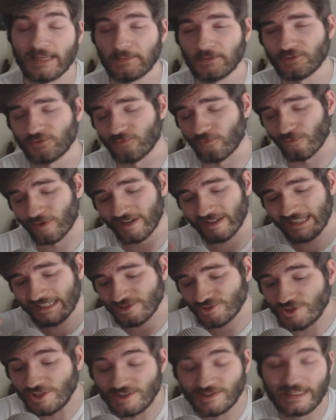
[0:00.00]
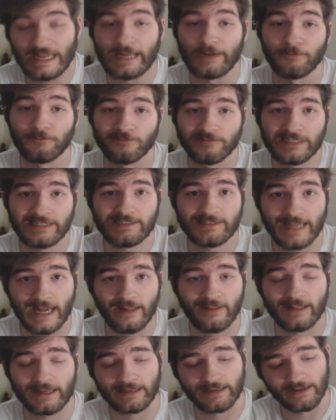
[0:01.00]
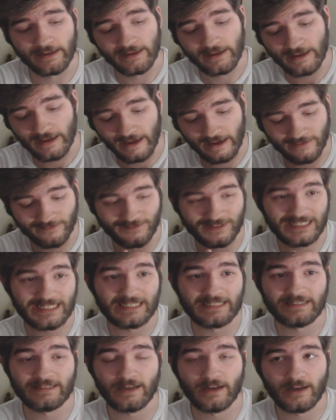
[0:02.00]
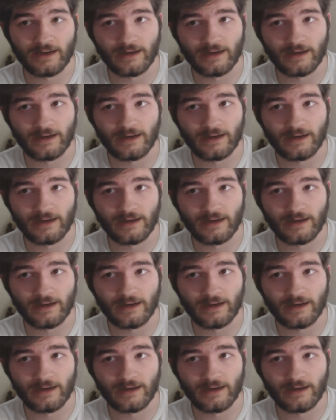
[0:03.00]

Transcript: It was really just a retelling of the